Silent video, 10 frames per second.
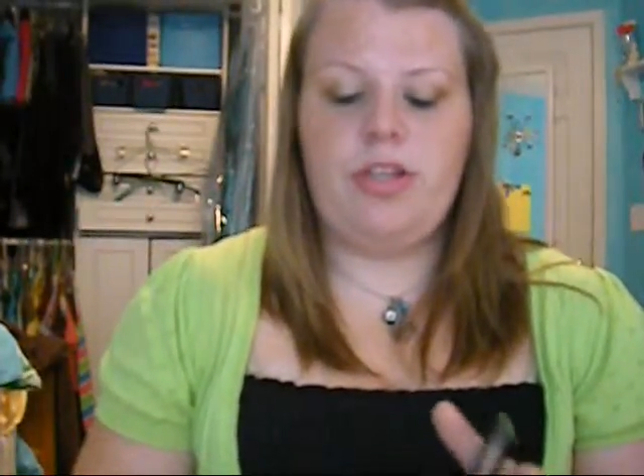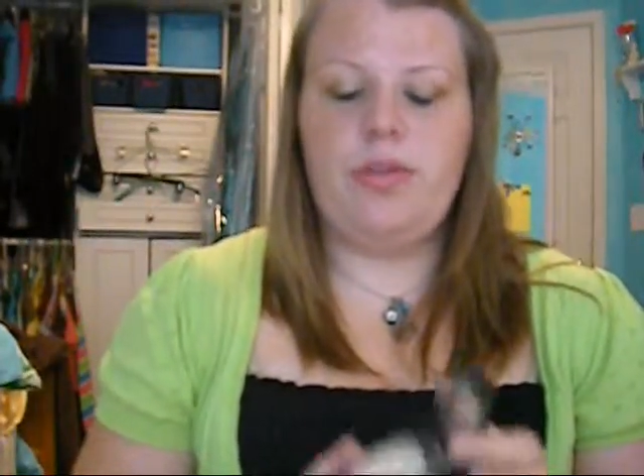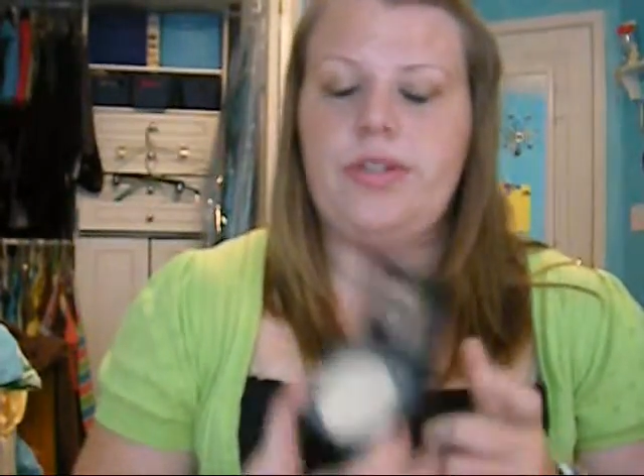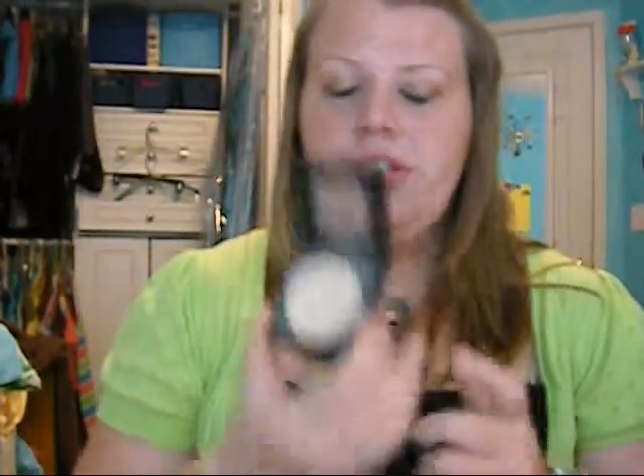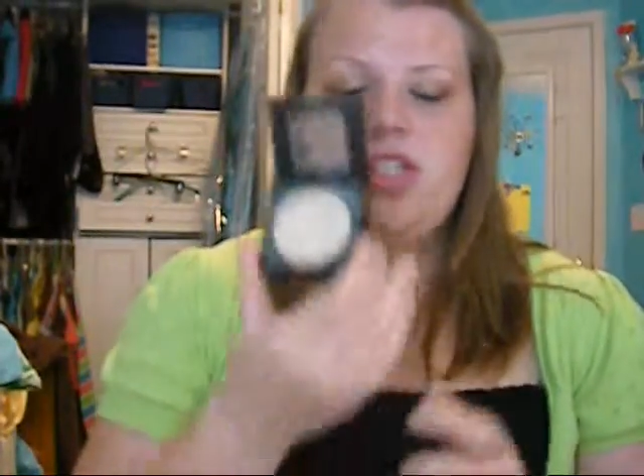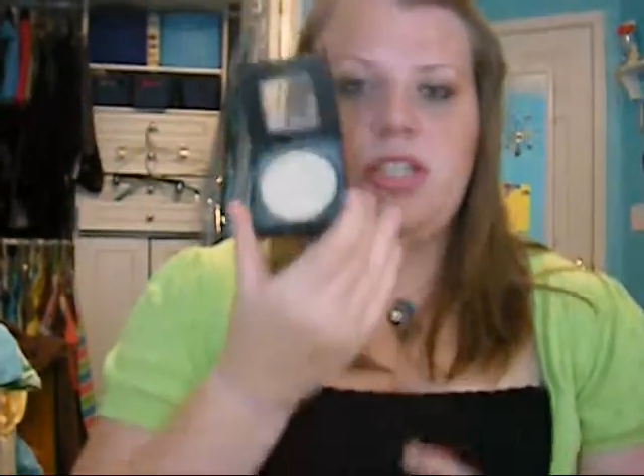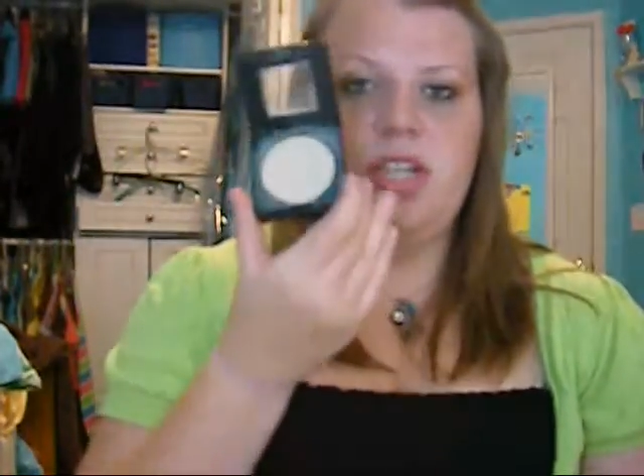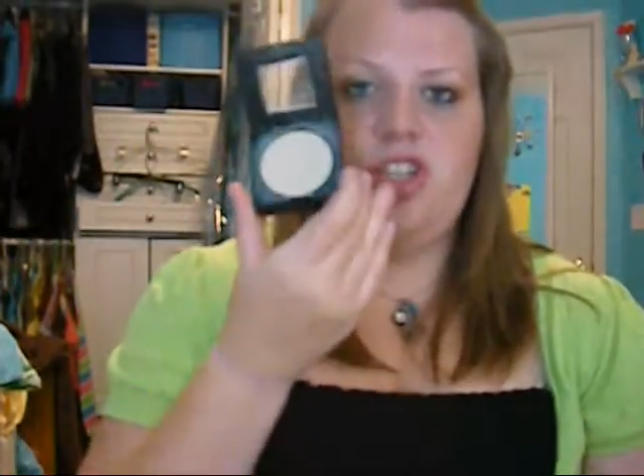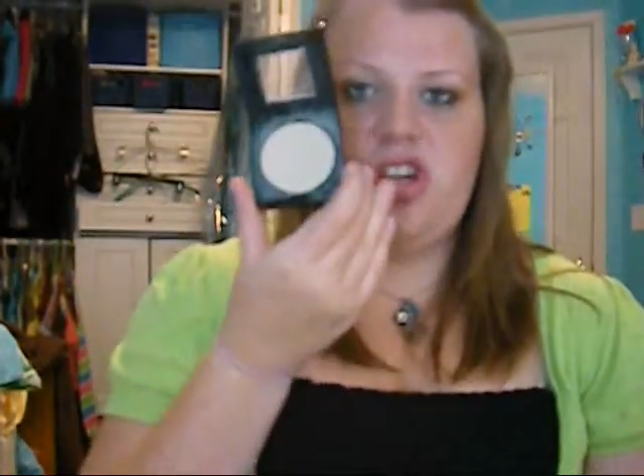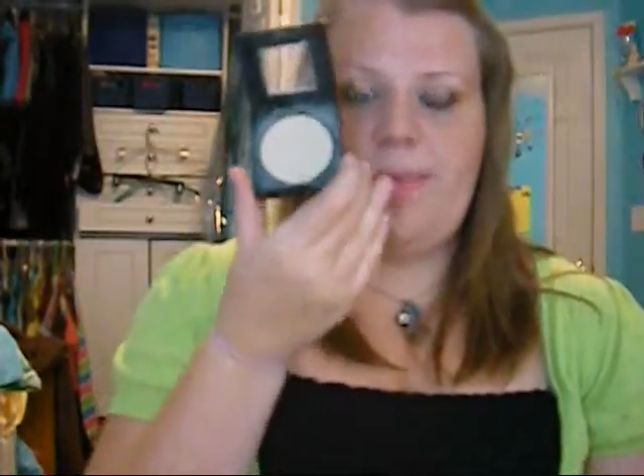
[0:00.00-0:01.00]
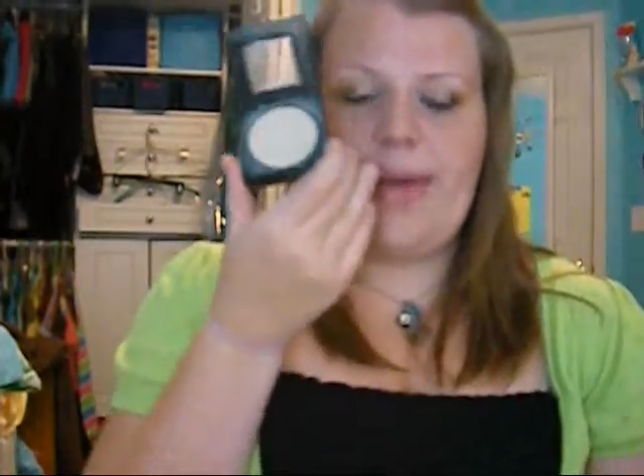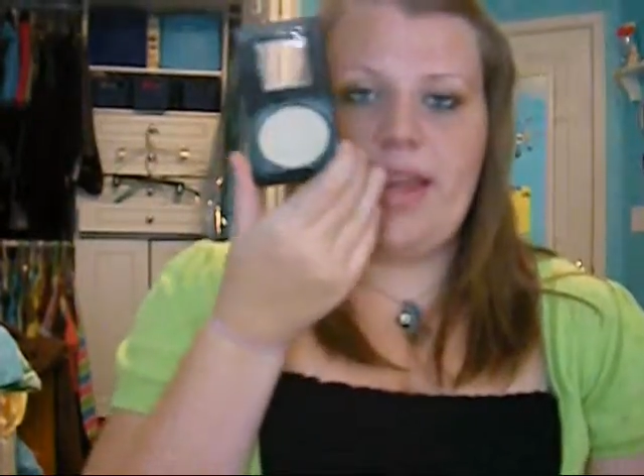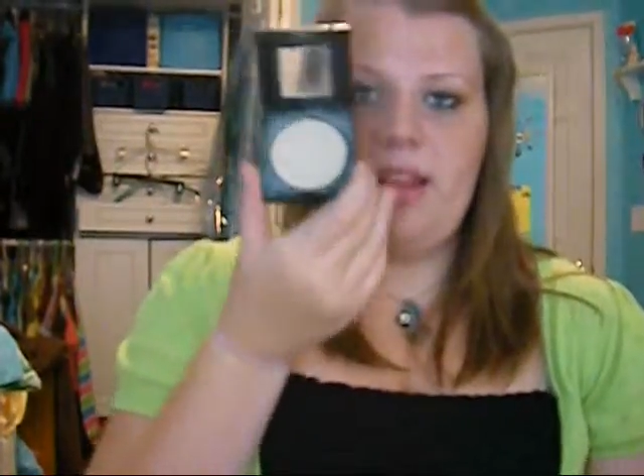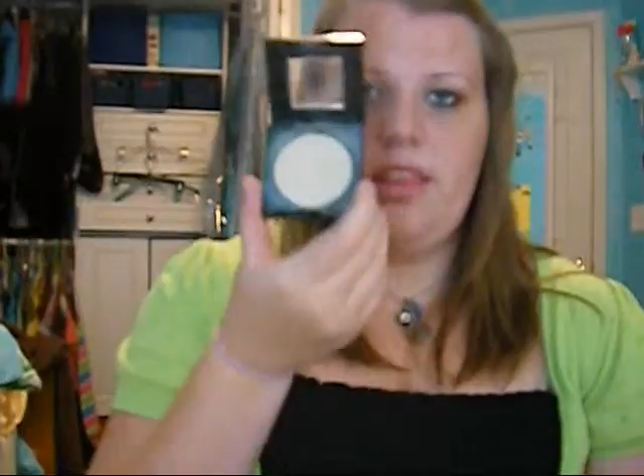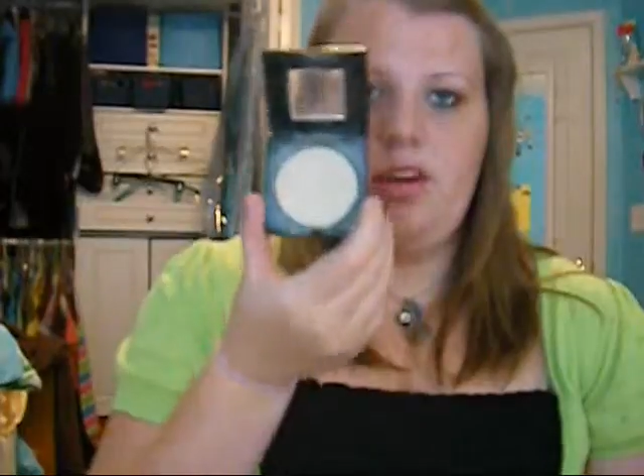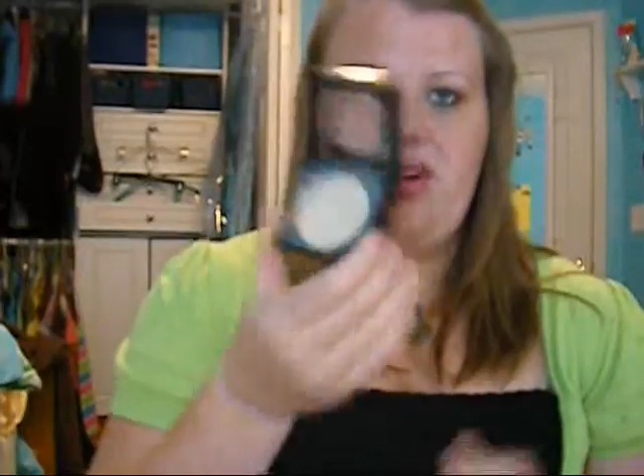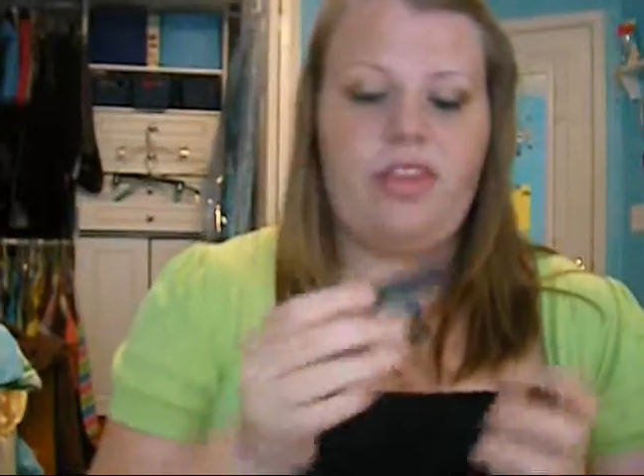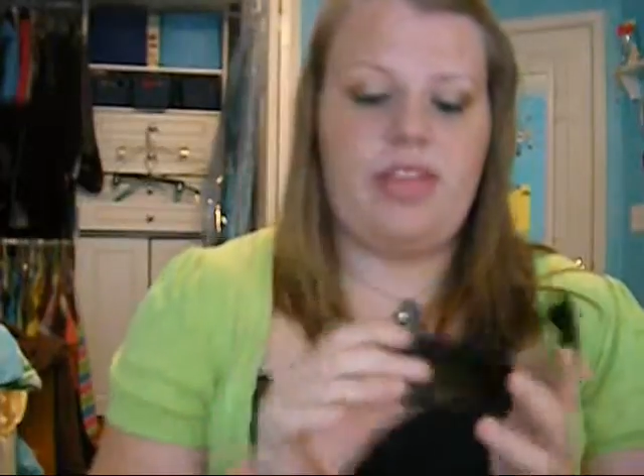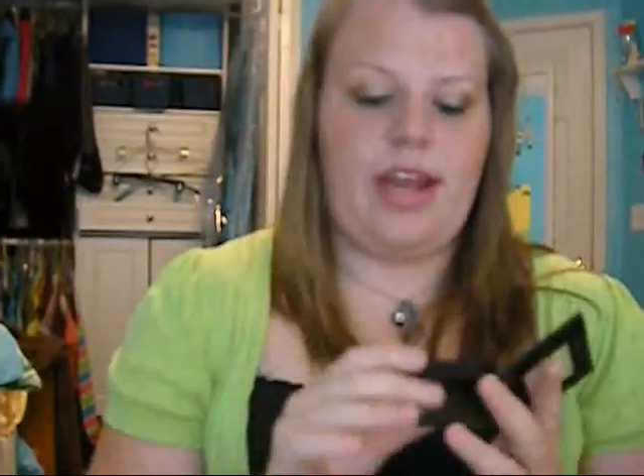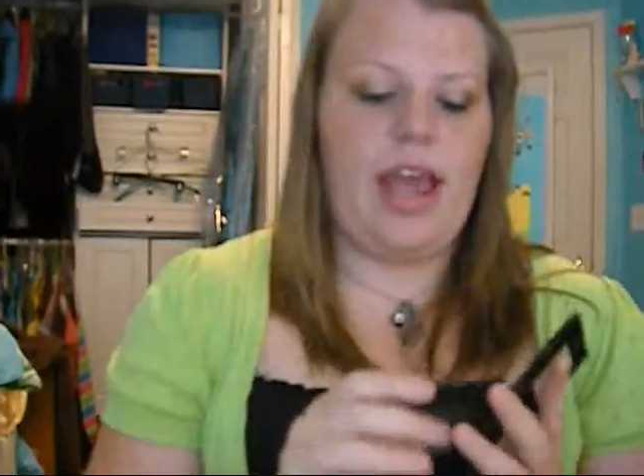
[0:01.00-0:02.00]
you can just touch up anything
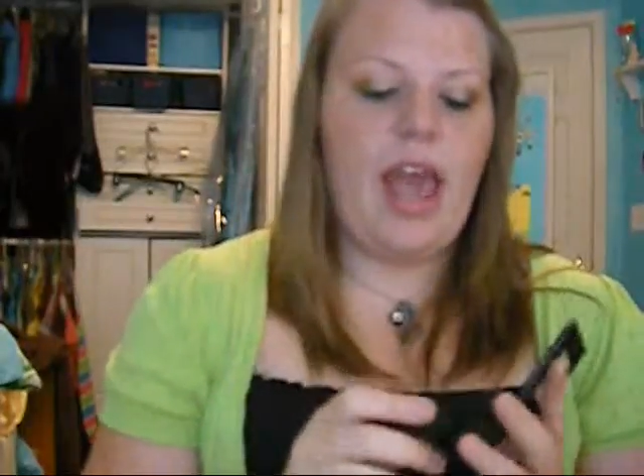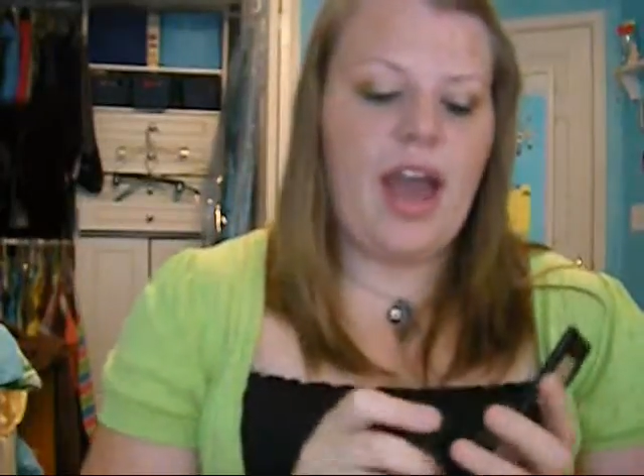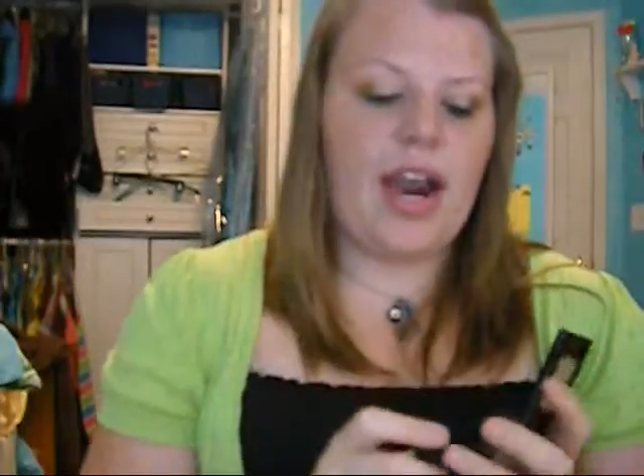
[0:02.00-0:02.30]
during the day.